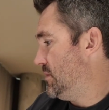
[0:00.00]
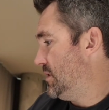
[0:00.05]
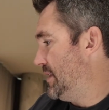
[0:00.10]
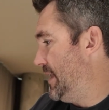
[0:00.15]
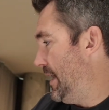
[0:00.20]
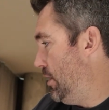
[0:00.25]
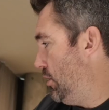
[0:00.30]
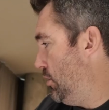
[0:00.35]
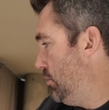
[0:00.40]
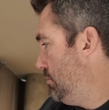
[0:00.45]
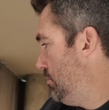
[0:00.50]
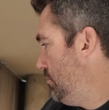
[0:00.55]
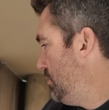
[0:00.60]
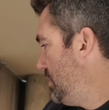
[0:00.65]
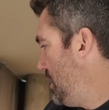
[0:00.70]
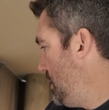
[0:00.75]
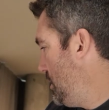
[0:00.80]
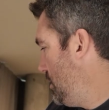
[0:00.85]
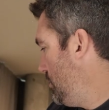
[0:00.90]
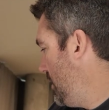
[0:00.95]
down
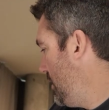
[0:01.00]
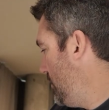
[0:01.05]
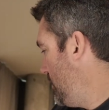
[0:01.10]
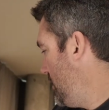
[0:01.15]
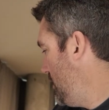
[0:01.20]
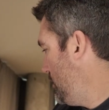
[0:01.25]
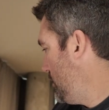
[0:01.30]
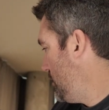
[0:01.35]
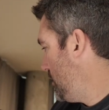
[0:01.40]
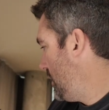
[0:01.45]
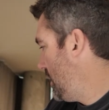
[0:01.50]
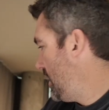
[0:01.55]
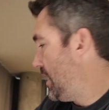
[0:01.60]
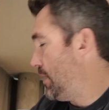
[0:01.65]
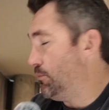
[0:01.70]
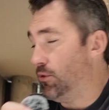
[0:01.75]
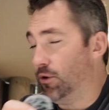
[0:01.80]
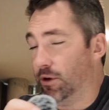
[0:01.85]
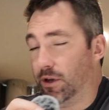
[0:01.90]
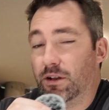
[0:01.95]
piece by piece, and I
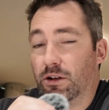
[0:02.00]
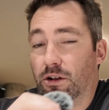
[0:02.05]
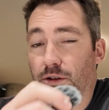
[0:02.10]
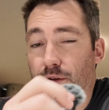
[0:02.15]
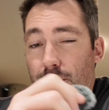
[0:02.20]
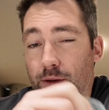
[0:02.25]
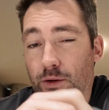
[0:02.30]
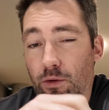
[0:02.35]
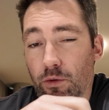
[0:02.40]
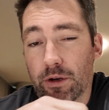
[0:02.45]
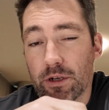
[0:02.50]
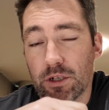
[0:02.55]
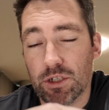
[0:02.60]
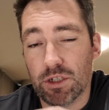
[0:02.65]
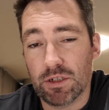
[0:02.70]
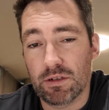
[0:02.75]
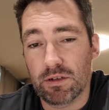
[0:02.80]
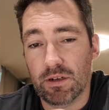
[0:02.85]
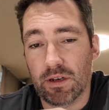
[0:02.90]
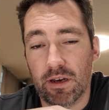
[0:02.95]
am putting it all in storage.